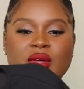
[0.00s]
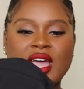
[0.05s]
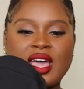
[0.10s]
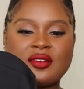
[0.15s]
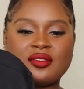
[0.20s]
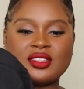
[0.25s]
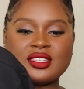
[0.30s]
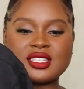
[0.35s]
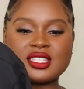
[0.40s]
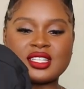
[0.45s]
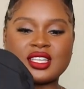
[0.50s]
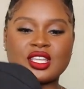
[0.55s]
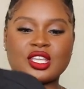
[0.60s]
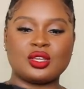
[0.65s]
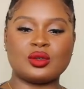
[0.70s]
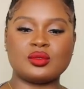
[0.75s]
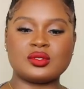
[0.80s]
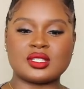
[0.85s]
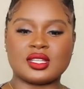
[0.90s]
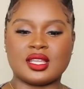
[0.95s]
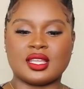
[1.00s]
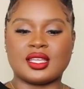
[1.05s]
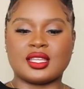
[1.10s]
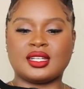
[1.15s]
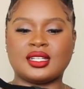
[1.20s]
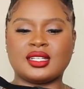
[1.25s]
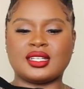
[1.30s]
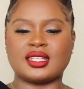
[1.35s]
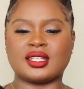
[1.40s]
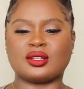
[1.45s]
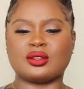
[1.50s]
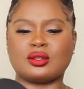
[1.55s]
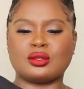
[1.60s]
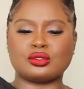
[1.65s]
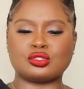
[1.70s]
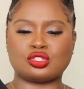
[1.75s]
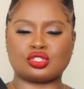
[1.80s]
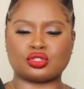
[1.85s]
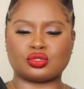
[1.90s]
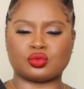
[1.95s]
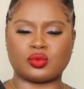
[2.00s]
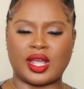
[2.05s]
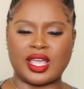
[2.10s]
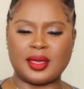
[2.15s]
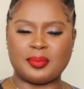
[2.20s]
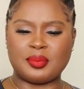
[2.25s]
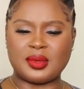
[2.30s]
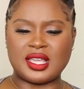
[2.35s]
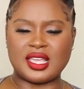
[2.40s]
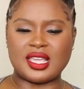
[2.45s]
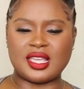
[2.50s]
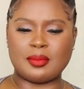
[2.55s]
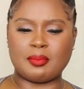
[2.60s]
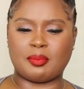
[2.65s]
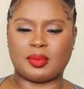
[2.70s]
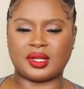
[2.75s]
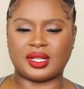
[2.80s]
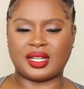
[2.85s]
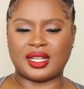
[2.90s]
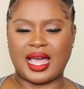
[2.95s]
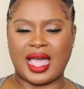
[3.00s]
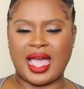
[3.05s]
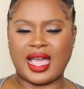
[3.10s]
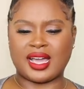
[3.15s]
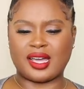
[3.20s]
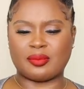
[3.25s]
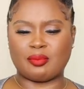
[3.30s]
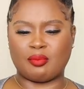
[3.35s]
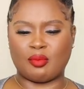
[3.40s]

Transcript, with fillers: we have this cute little drapey black